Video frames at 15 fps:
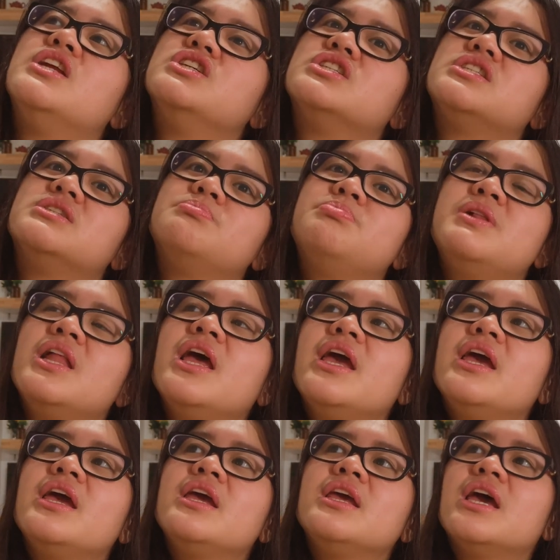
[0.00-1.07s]
just
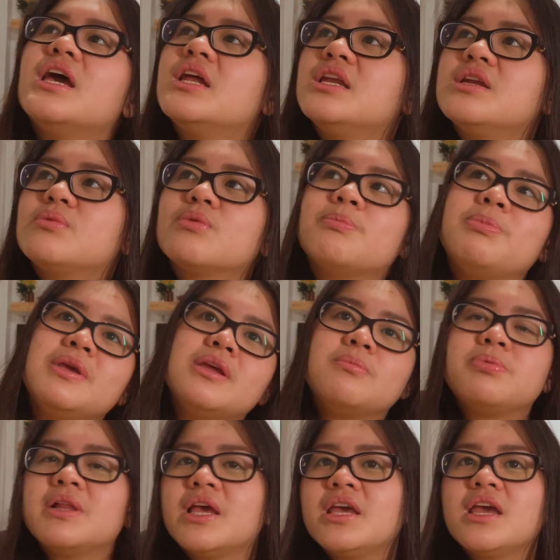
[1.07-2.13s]
play edit repeat
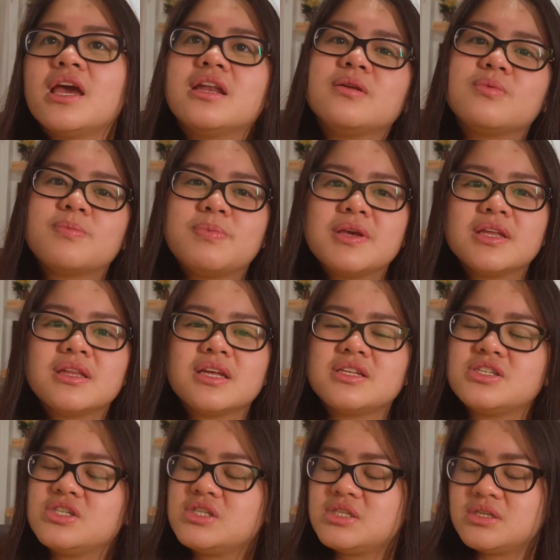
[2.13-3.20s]
play edit repeat
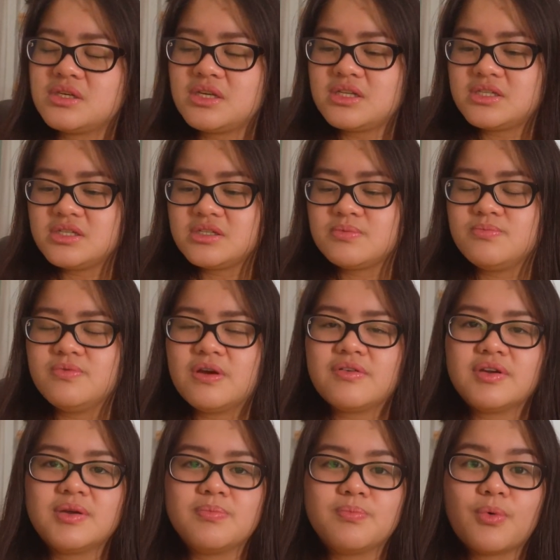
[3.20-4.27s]
it's it's just
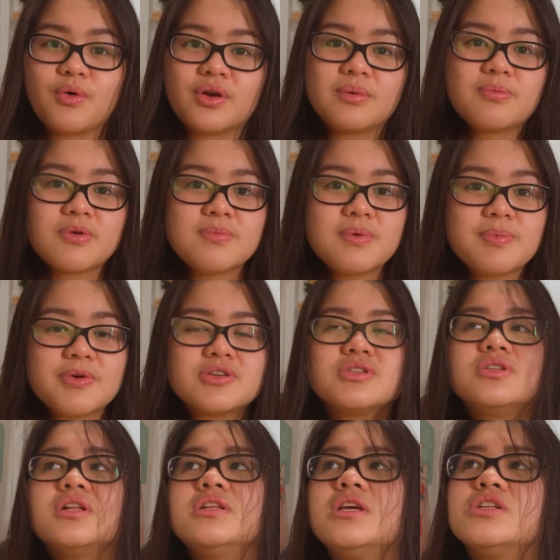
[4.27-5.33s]
very boring for me
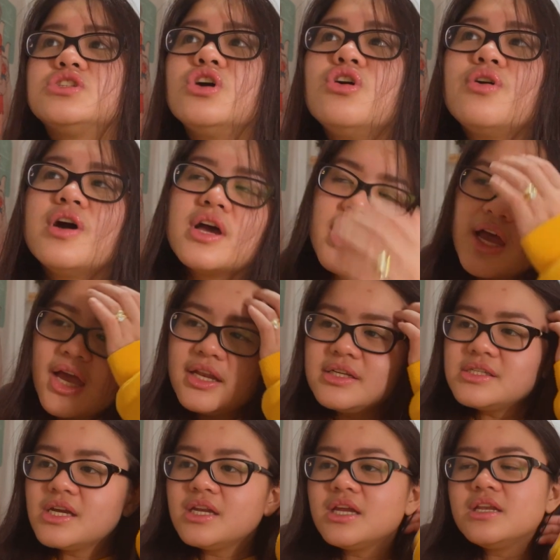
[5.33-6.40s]
personally and so I
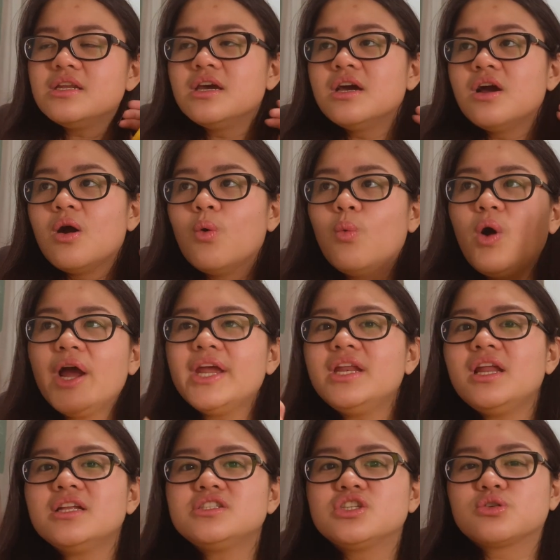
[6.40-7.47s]
decided why
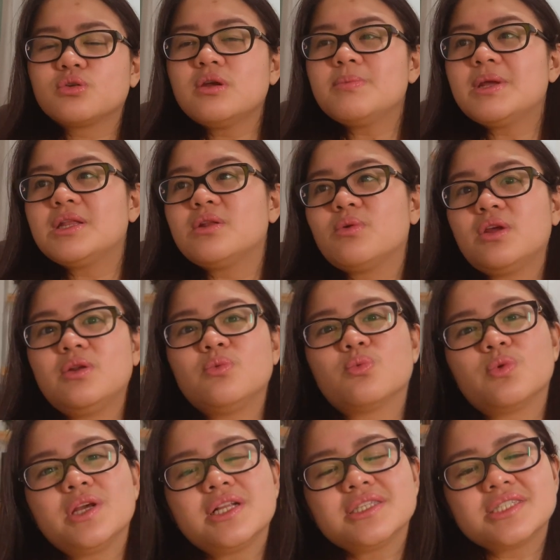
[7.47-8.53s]
not stream it in
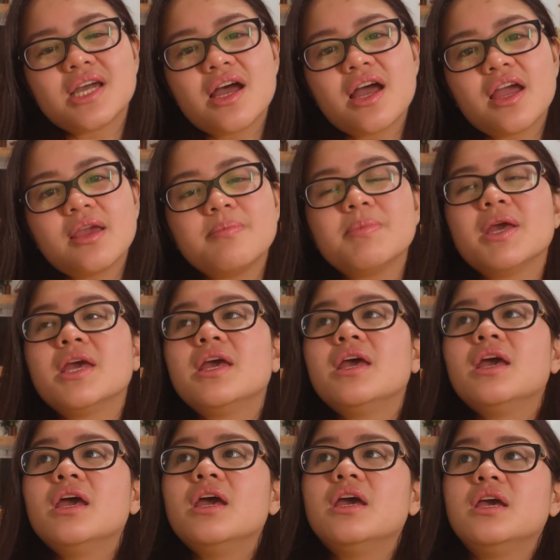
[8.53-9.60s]
real time
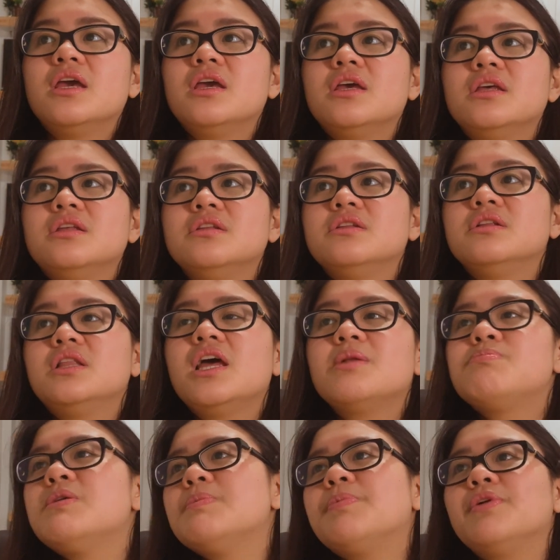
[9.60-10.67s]
and
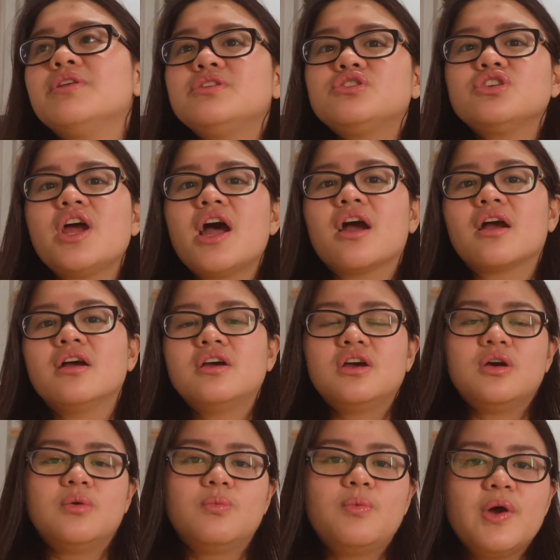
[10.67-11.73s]
let people interact
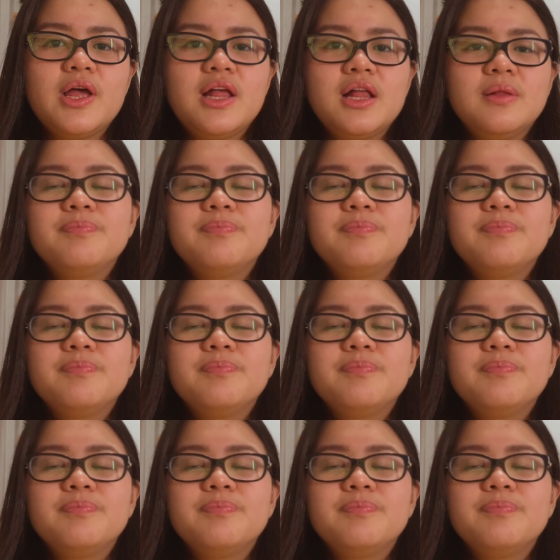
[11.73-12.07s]
well